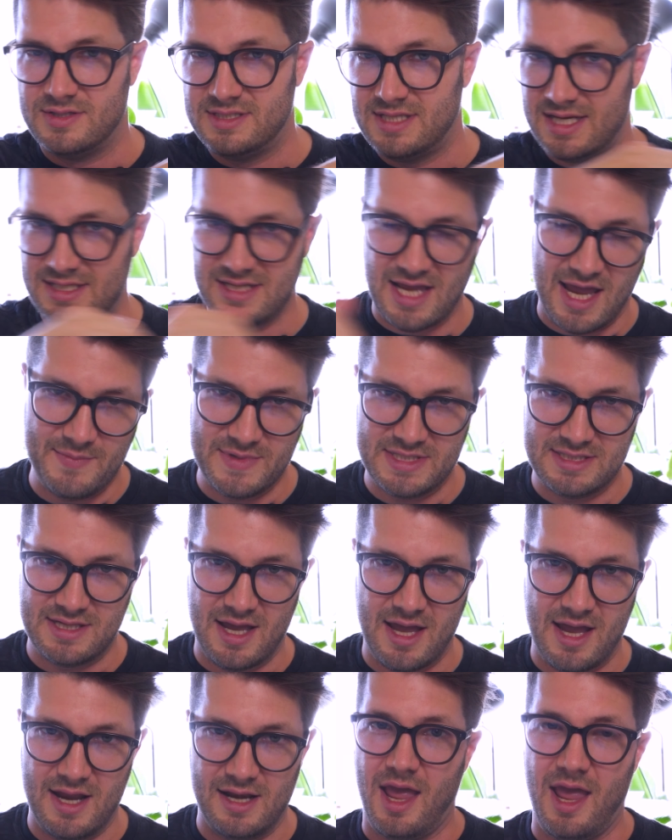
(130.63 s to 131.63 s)
set time
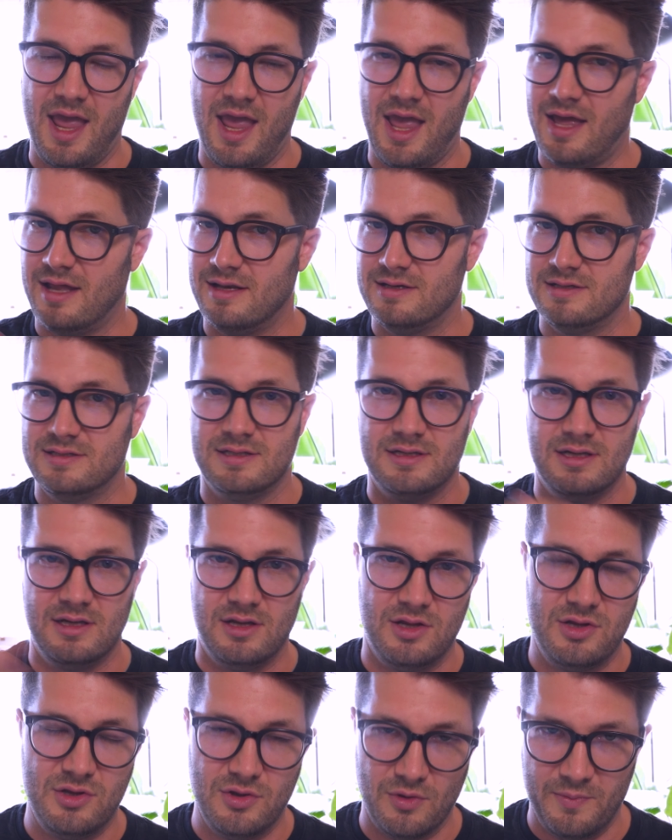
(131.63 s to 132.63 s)
aside and
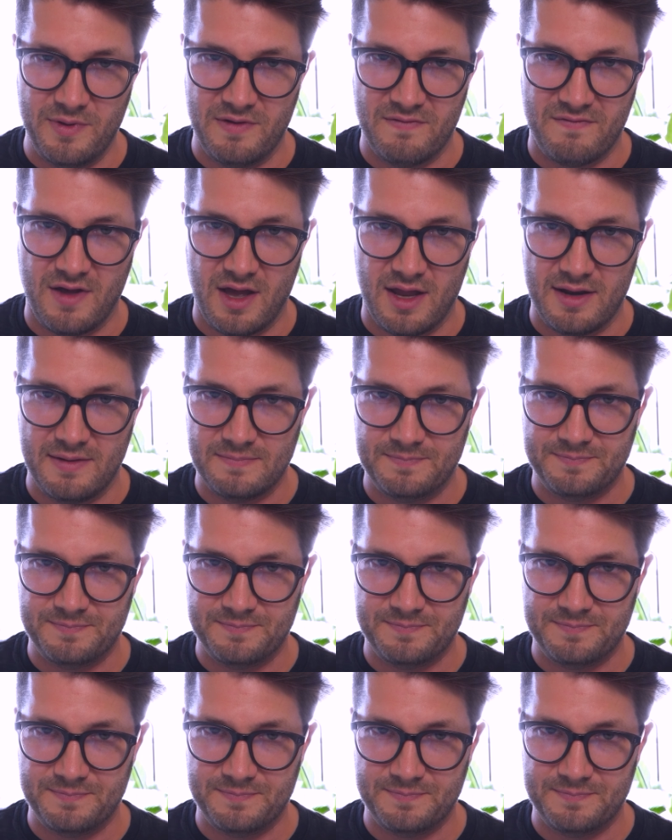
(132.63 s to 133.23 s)
you'll be fine.